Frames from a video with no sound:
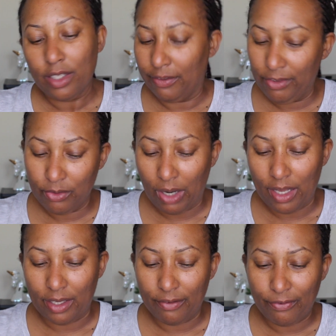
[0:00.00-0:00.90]
give you the
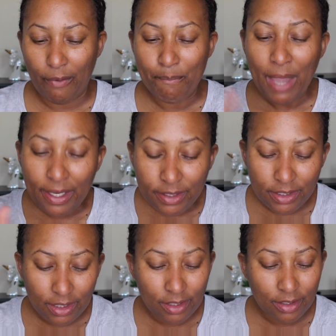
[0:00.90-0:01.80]
right
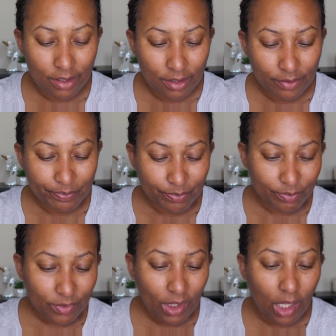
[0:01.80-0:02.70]
information.
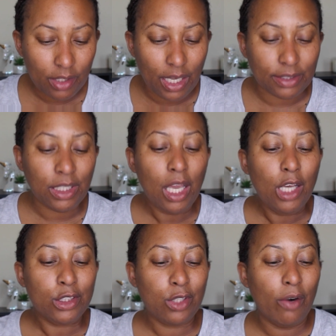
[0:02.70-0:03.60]
Yes,
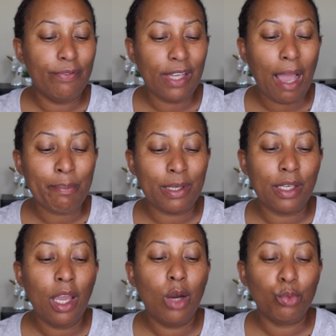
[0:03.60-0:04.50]
so
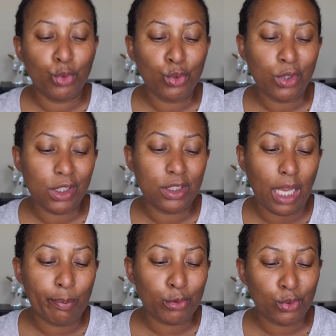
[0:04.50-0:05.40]
VIB Rouge is
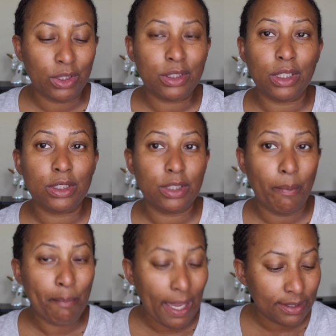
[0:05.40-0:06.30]
April 26th
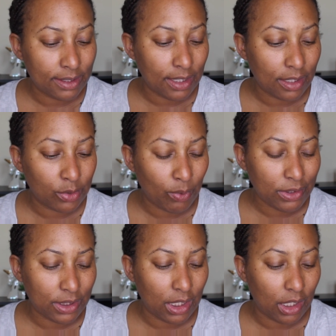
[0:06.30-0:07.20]
to May 6th
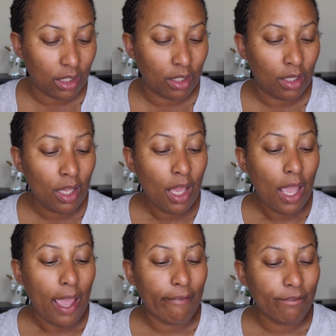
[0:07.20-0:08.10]
once again.
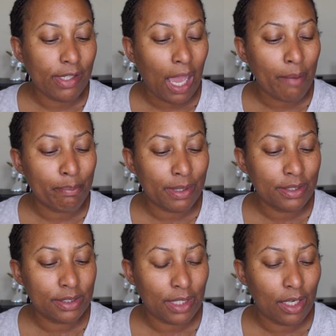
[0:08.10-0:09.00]
And
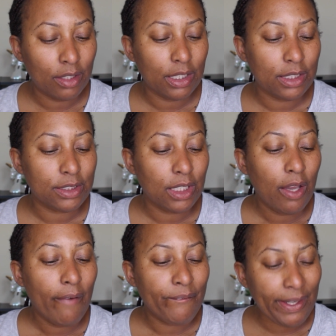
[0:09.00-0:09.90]
VIB sale is
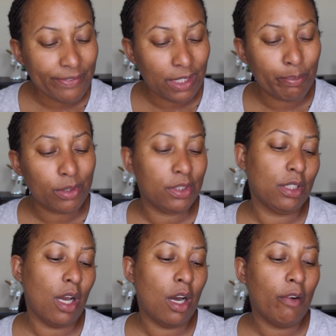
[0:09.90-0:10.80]

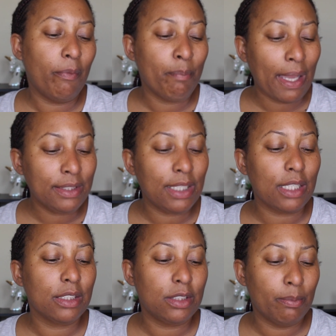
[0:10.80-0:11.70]
15% off May
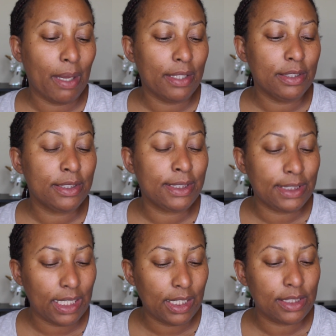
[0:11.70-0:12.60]
2nd to May
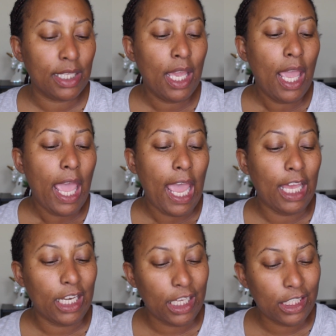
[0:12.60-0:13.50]
6th. And